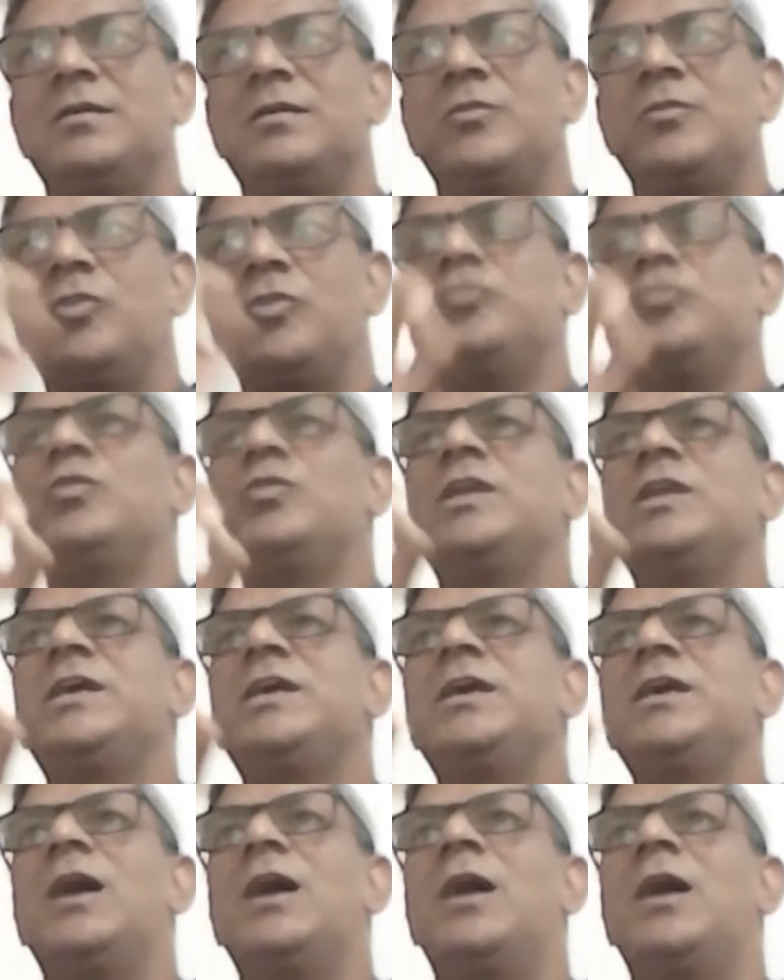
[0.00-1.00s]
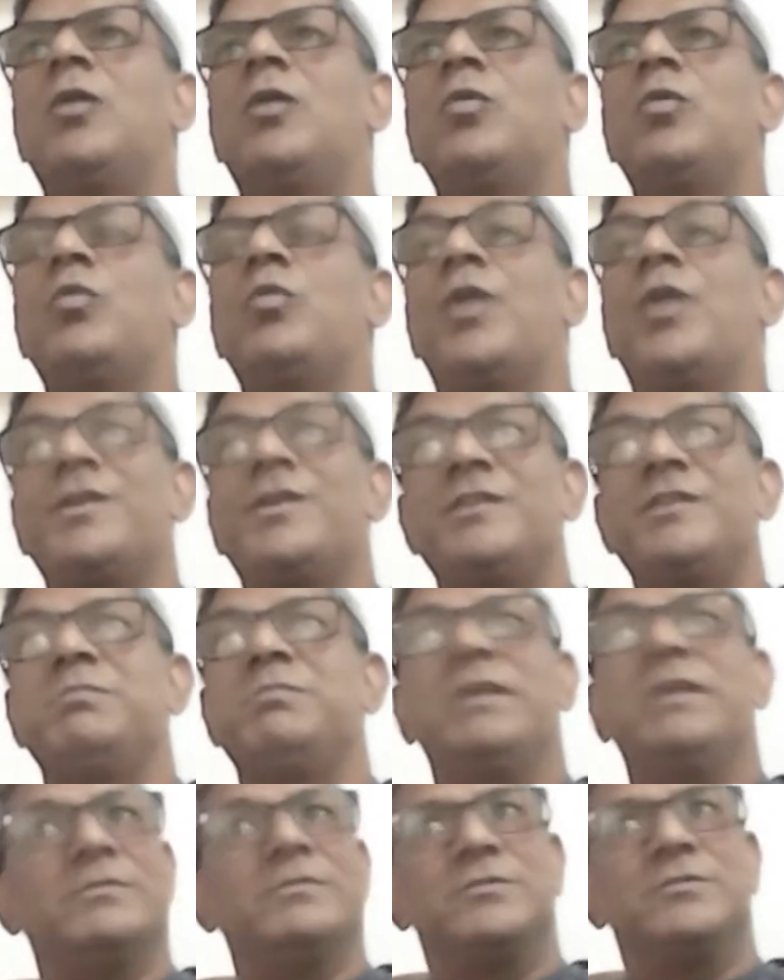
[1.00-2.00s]
not only what it
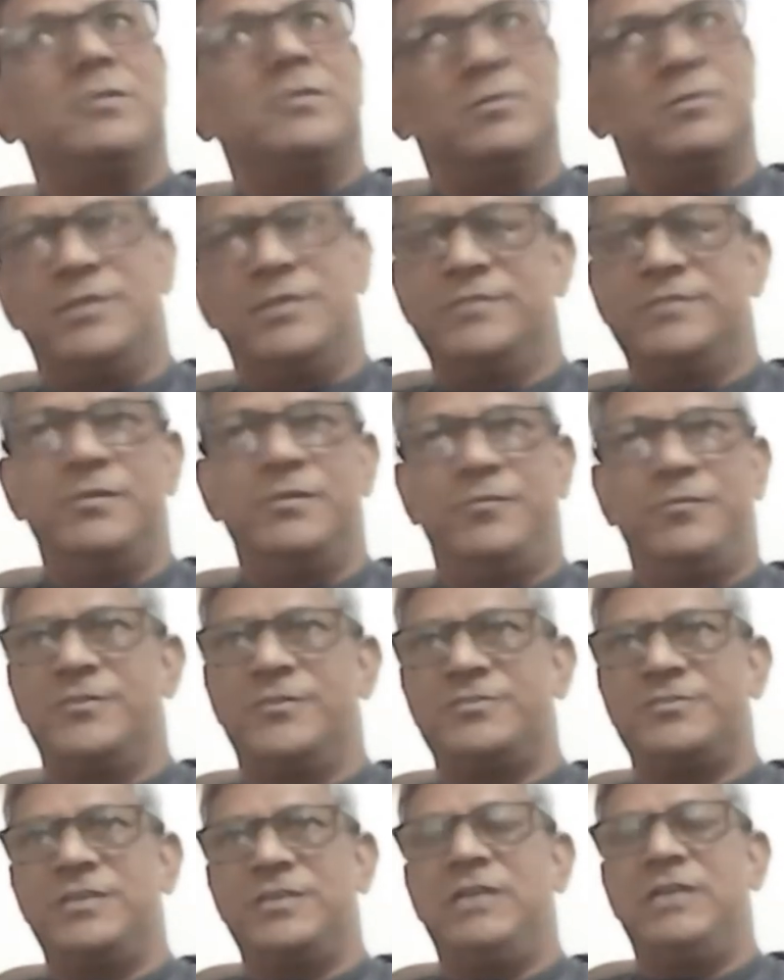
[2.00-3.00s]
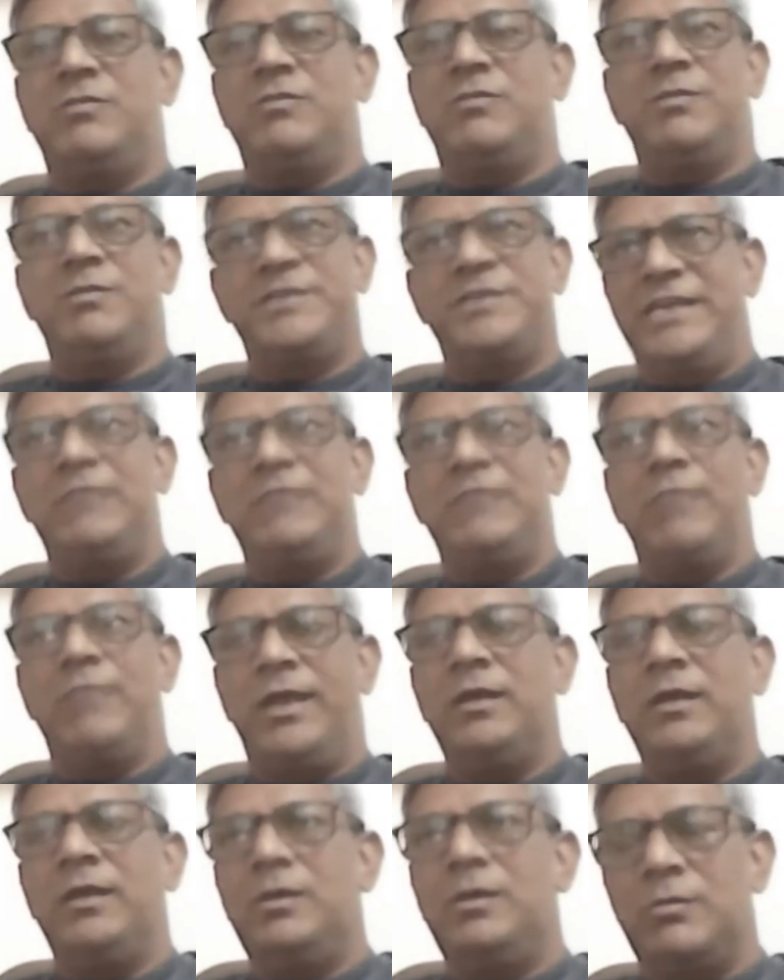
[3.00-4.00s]
means. That's the first requirement anyway.